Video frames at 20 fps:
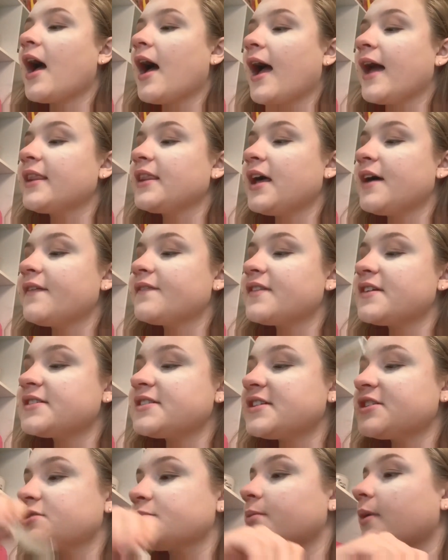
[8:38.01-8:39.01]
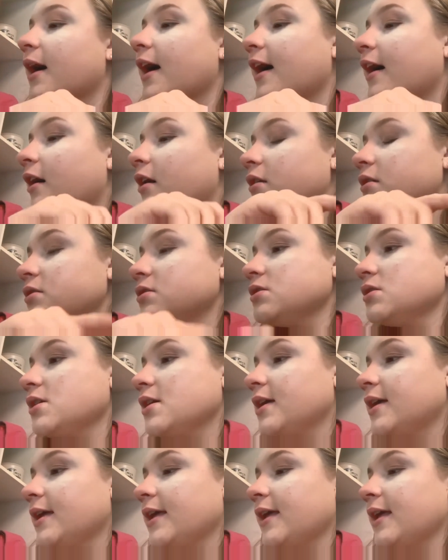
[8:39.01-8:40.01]
I love this as well.
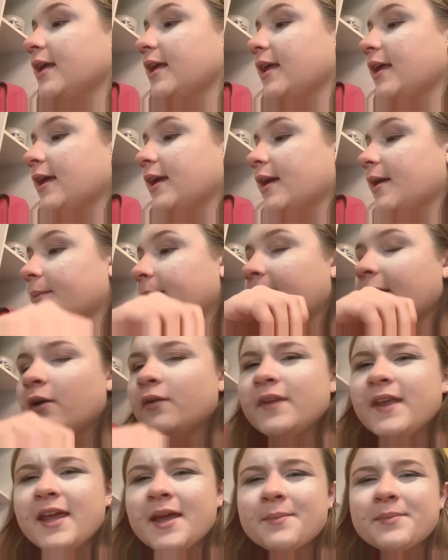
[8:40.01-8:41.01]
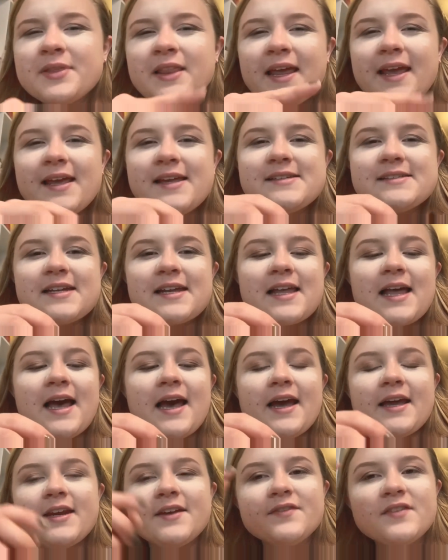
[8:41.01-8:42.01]
And my only complaint is it
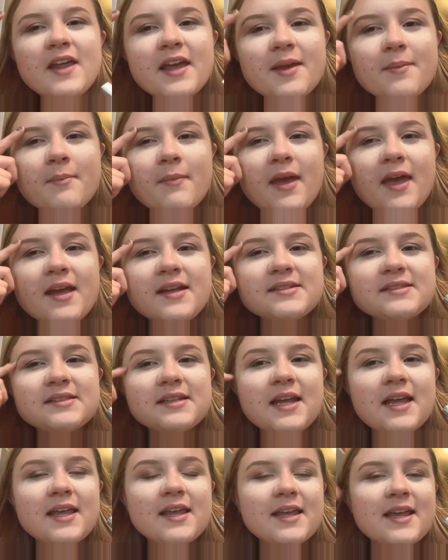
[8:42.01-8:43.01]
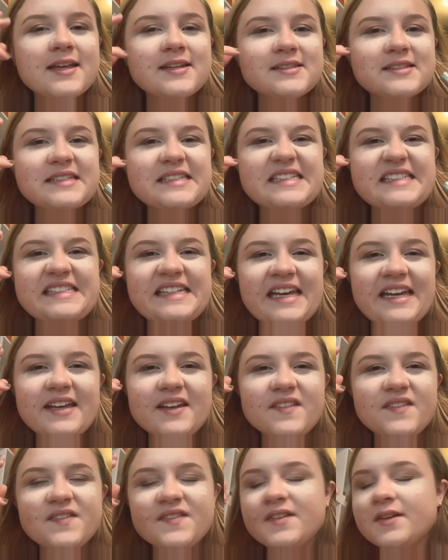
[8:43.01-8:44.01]
kind of like makes like it
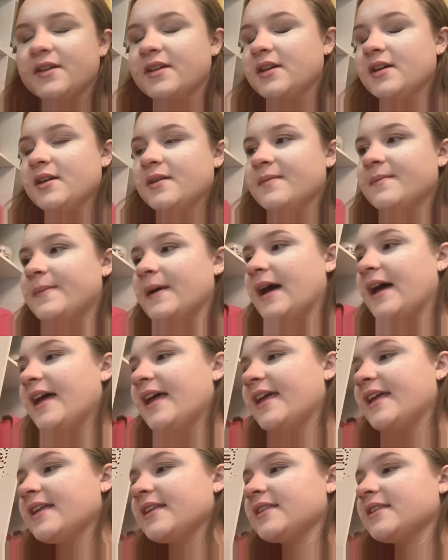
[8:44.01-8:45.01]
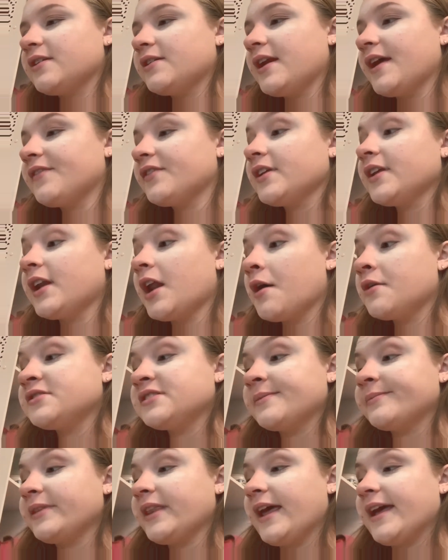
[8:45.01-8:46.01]
stiff, but you definitely know it's
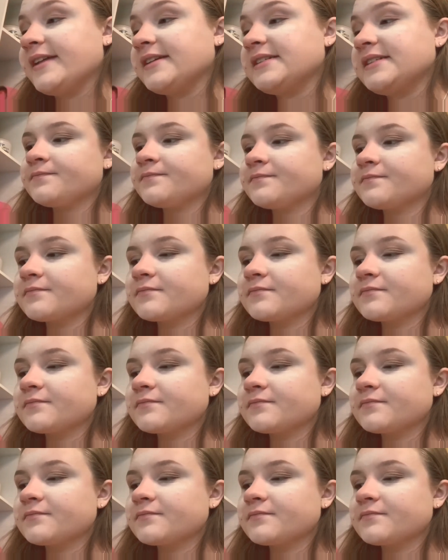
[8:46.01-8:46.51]
in place.